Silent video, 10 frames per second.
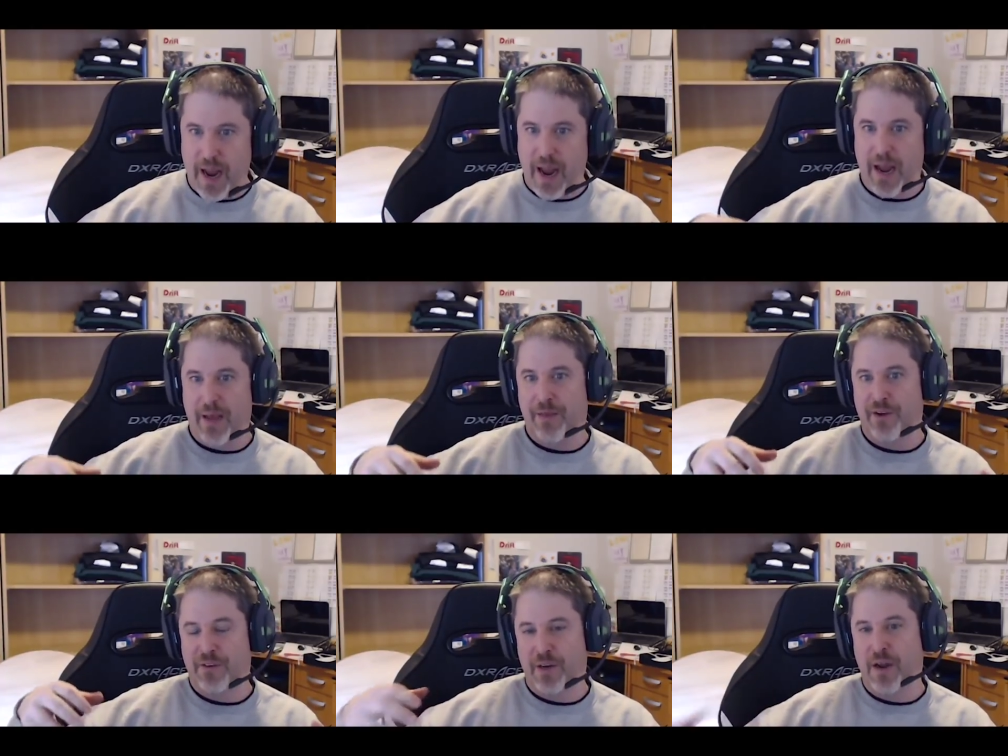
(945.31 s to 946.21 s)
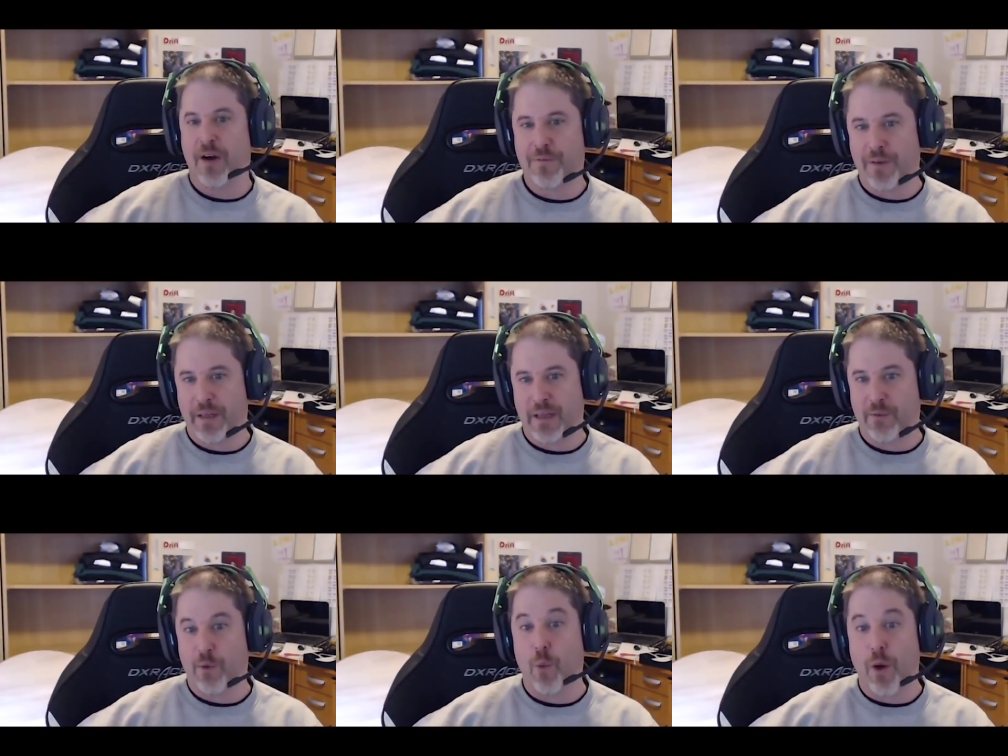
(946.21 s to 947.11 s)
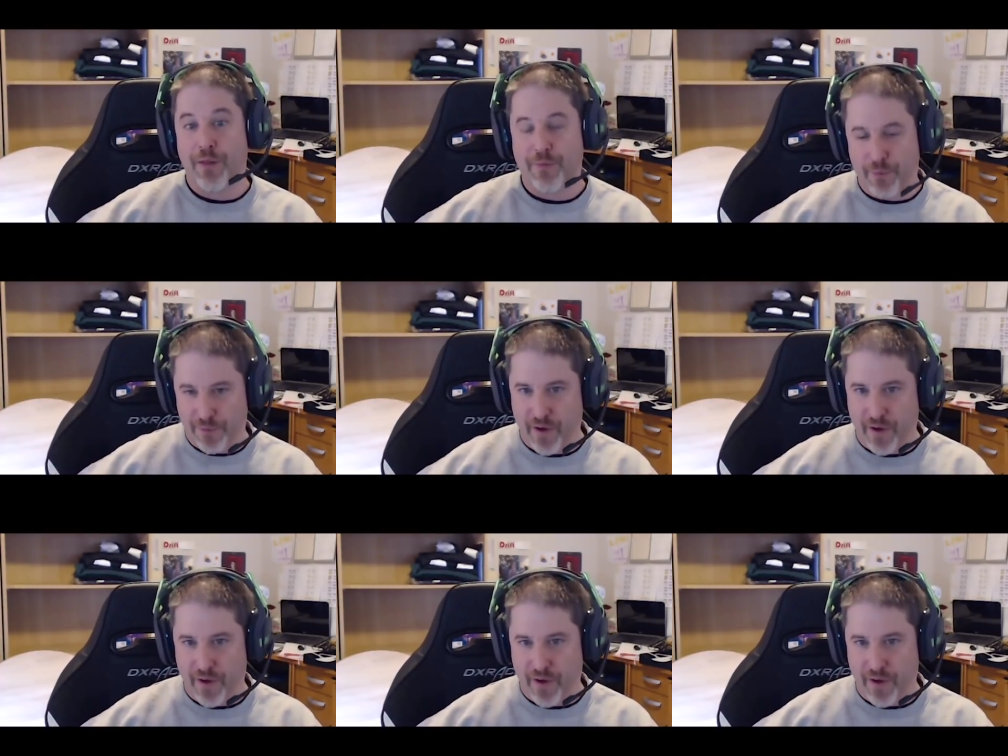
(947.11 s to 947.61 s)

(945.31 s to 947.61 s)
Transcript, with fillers: and there's enough in level one through